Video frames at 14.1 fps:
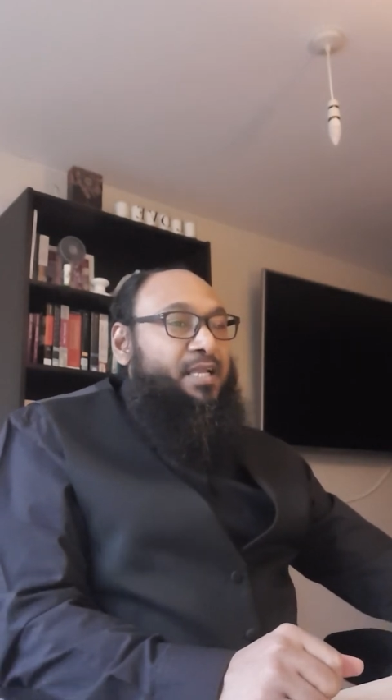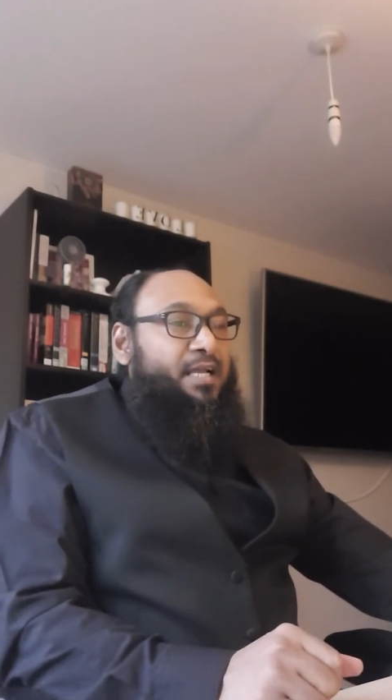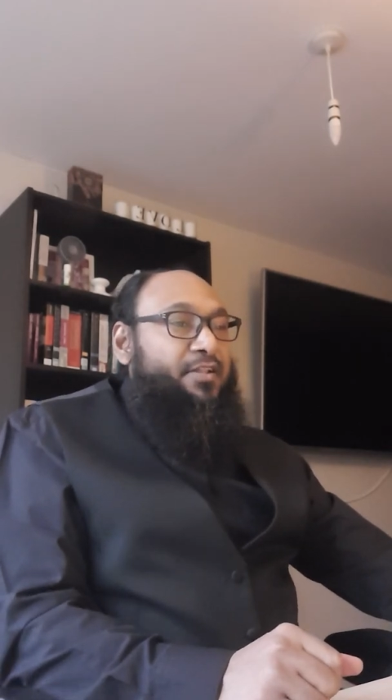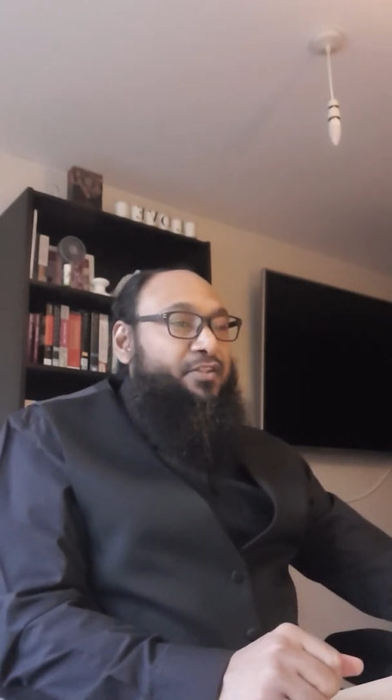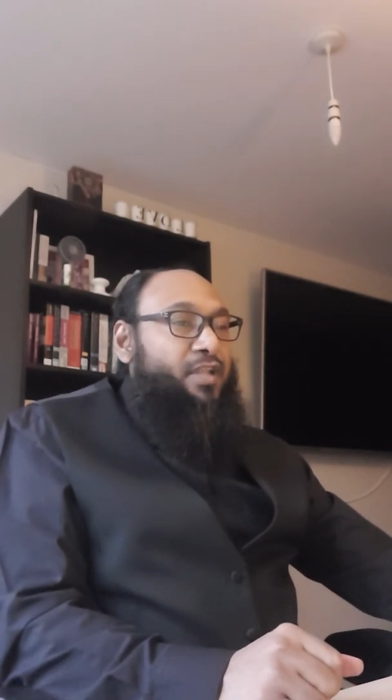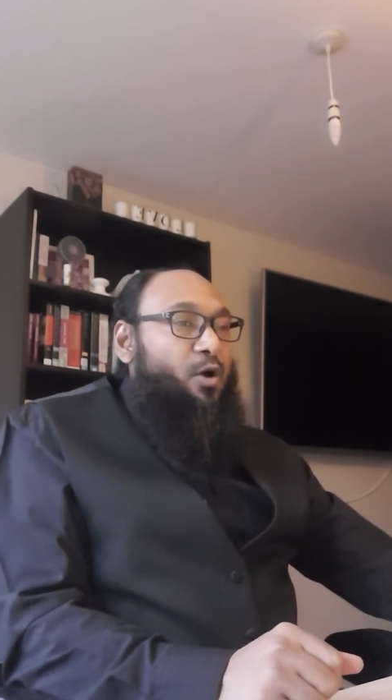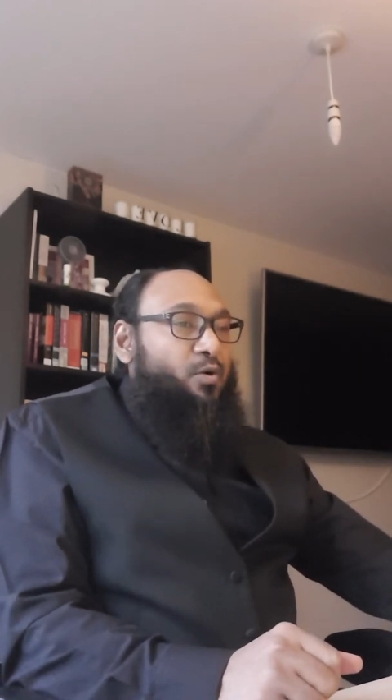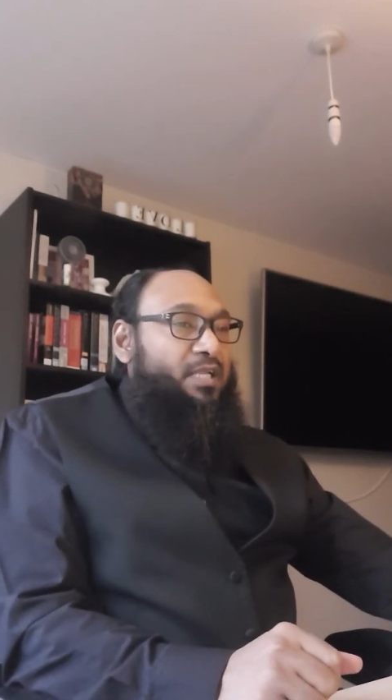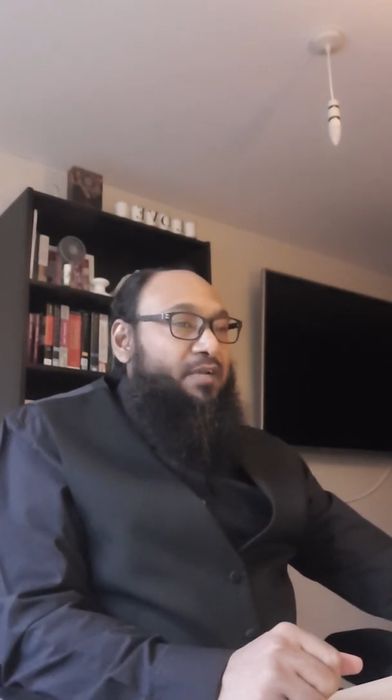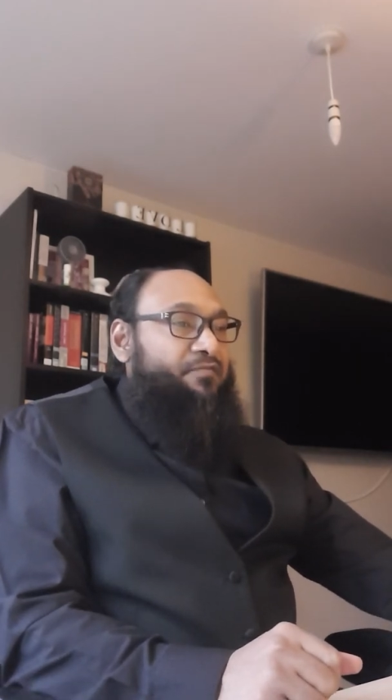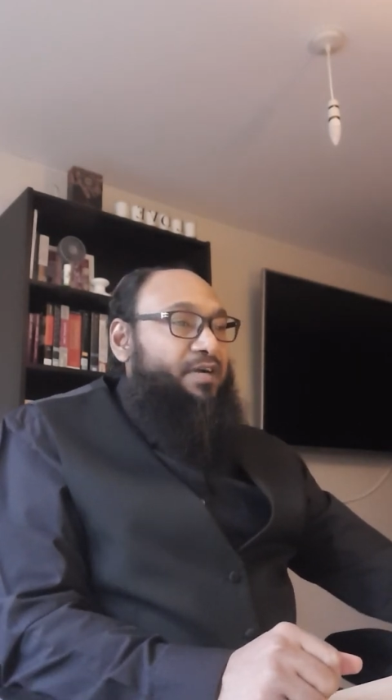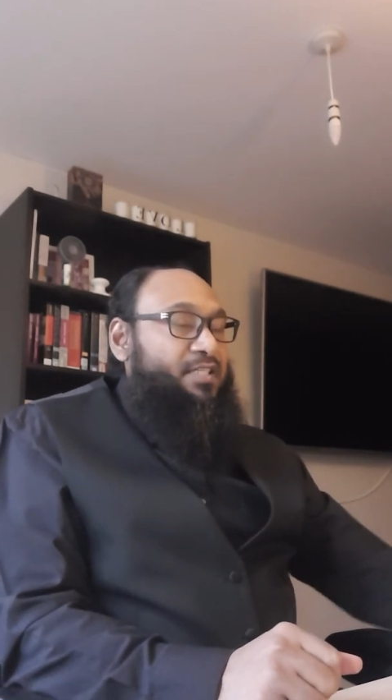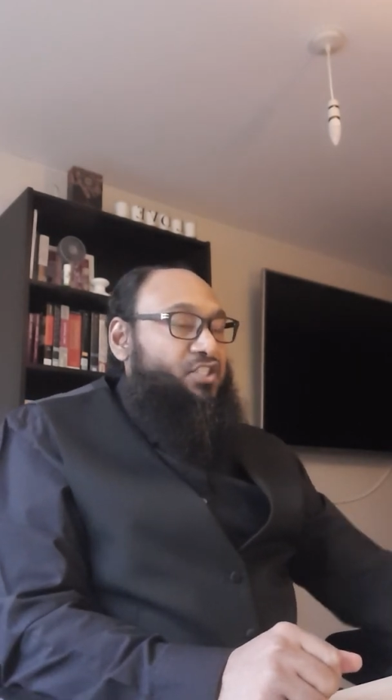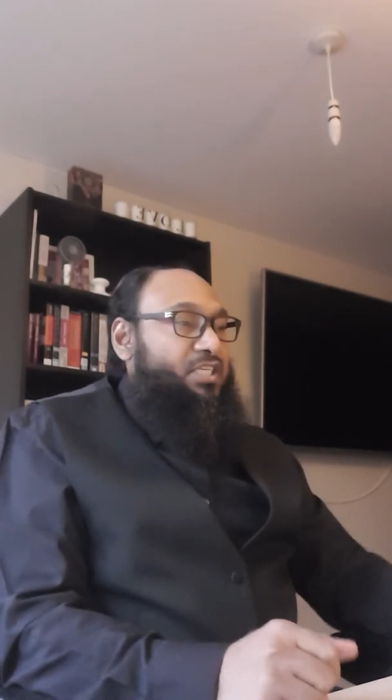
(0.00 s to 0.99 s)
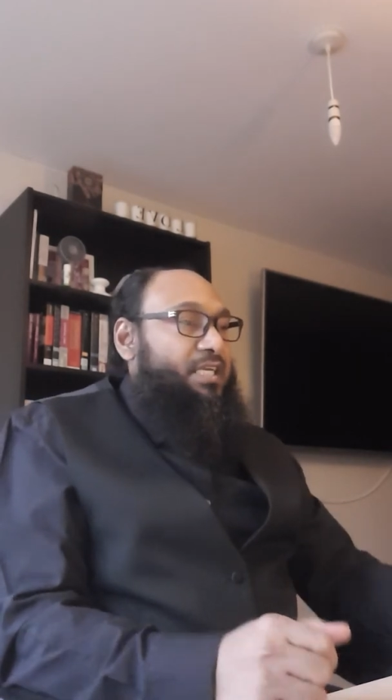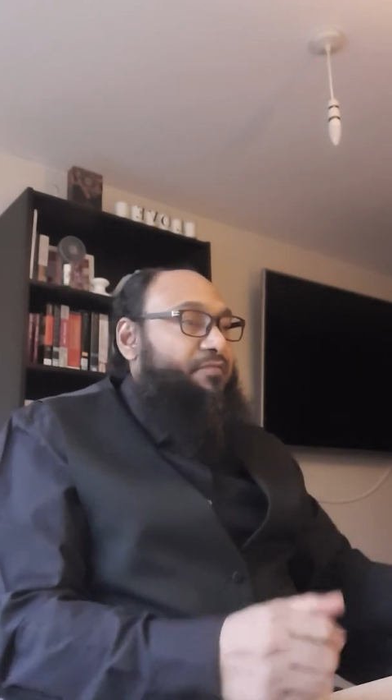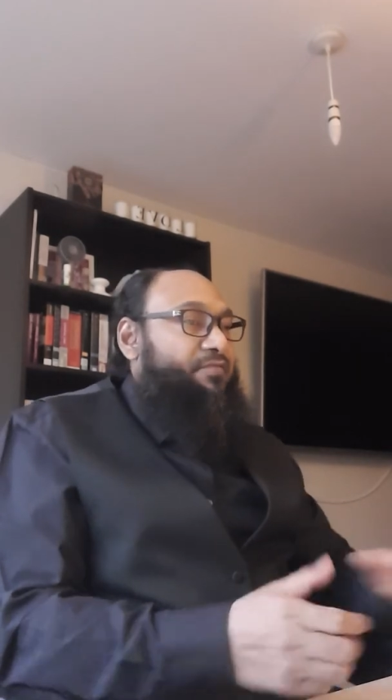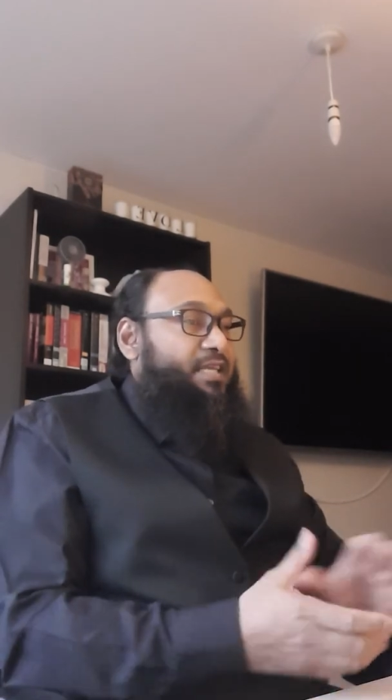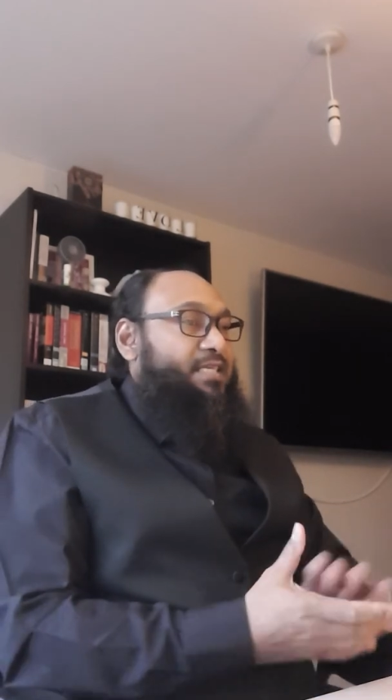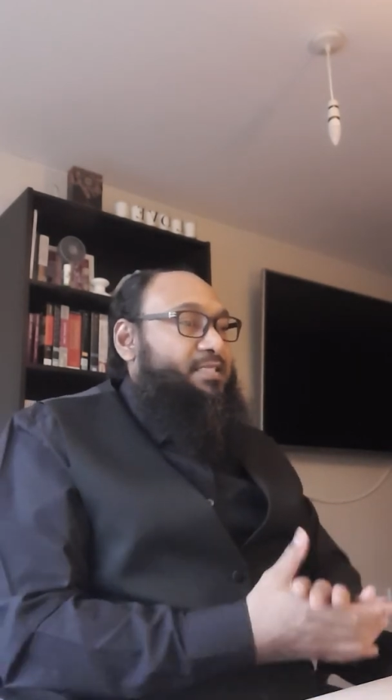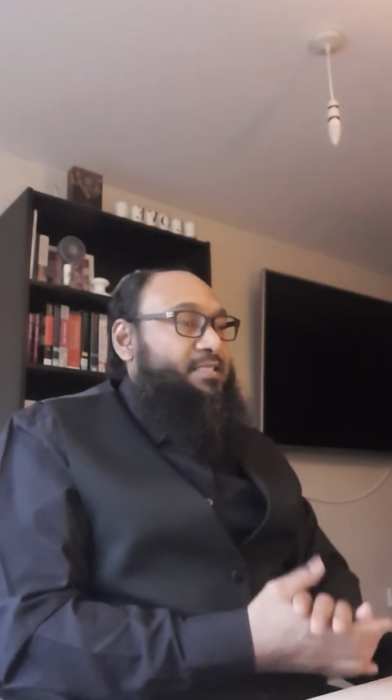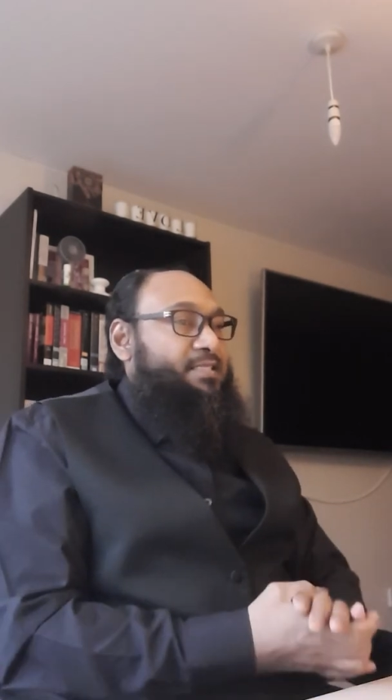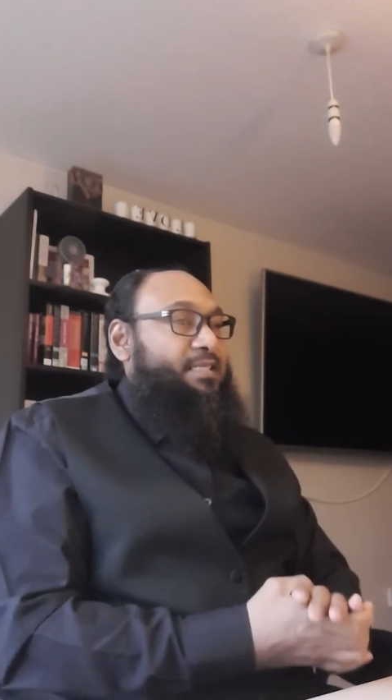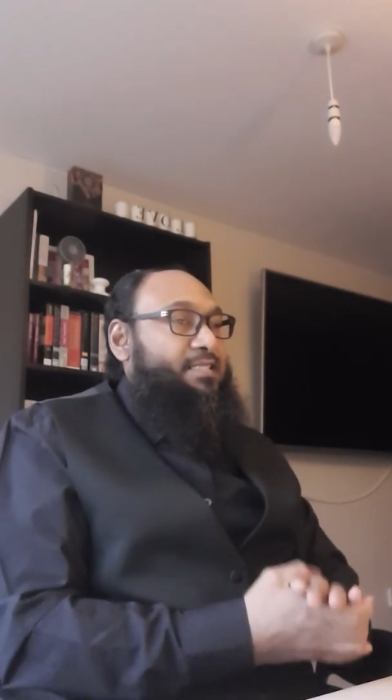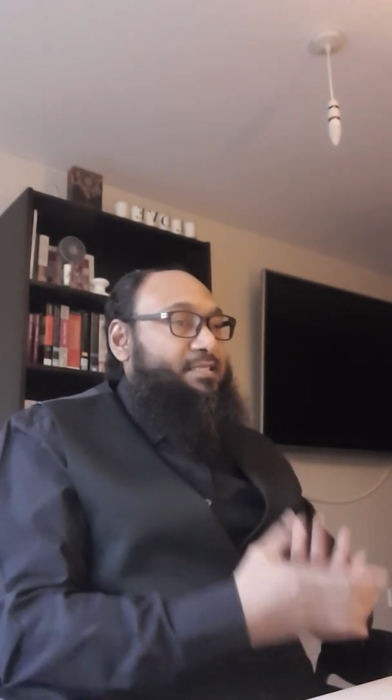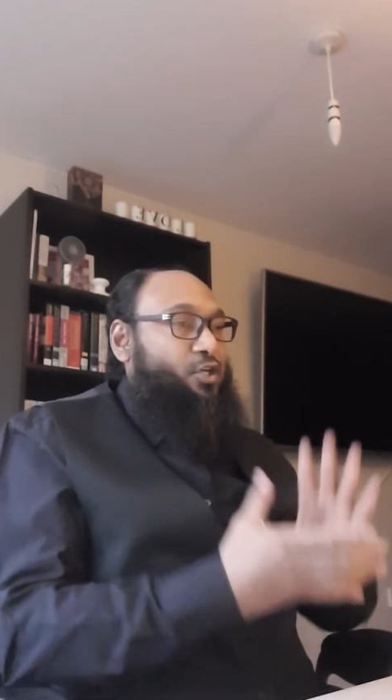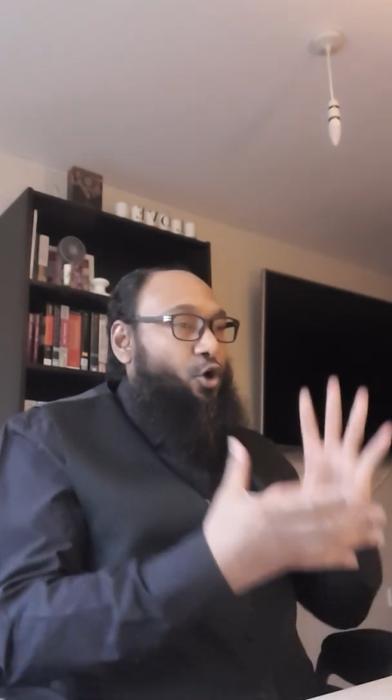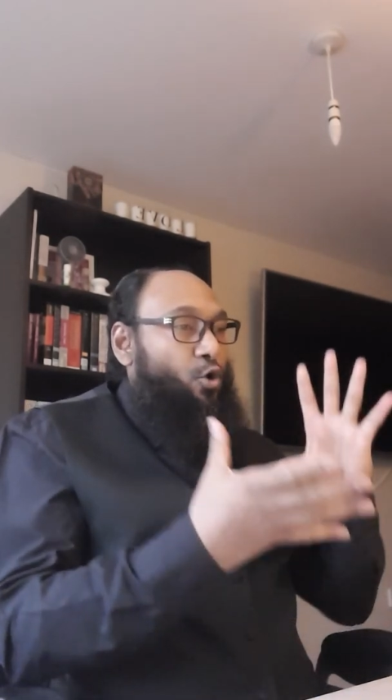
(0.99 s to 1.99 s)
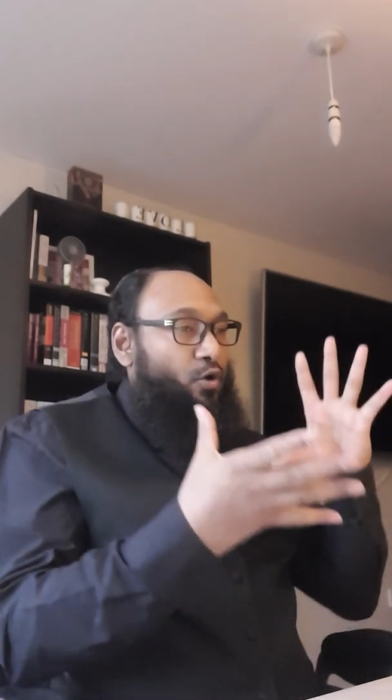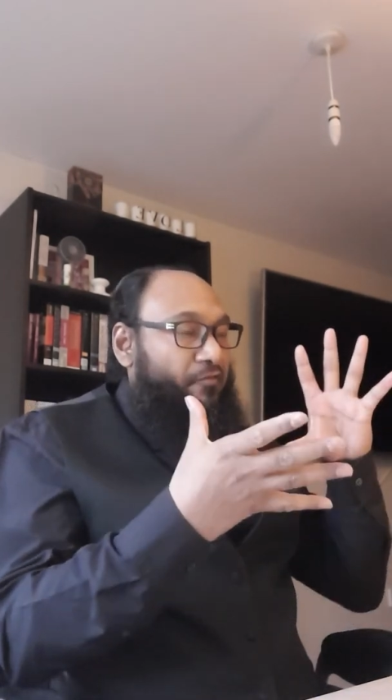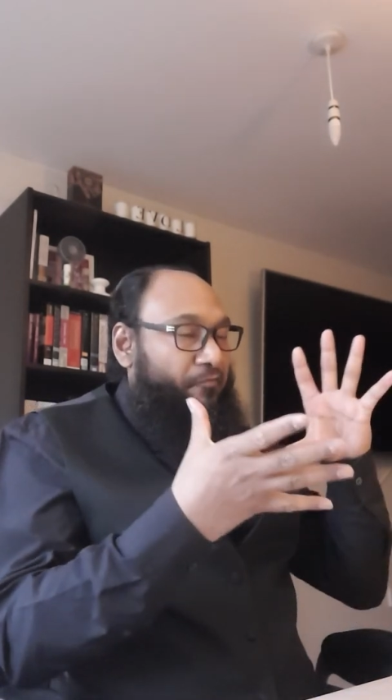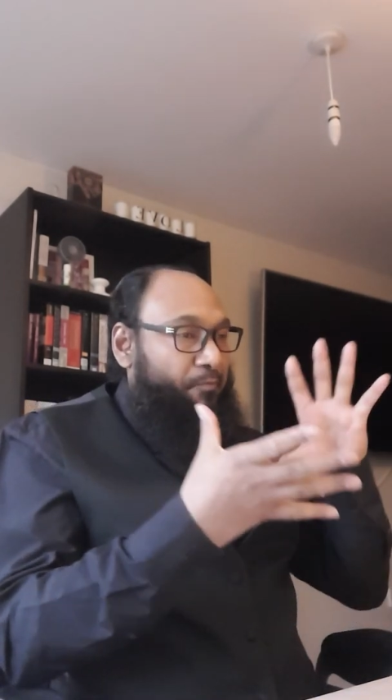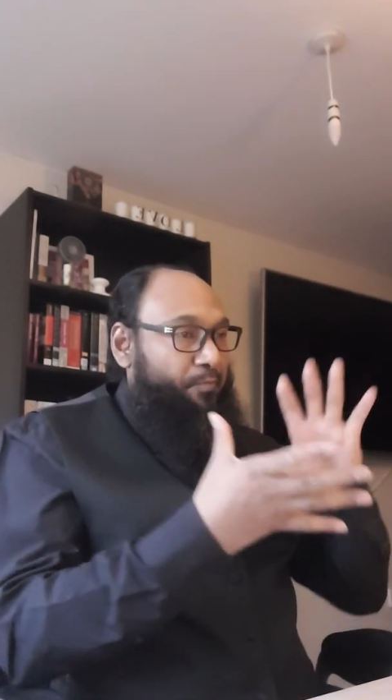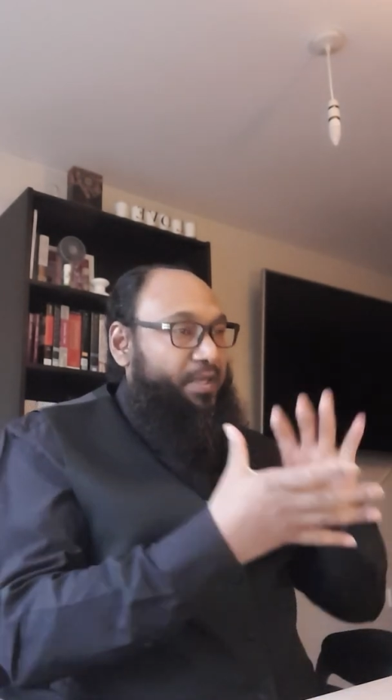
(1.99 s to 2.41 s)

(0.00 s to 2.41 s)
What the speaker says: Now they've achieved this goal of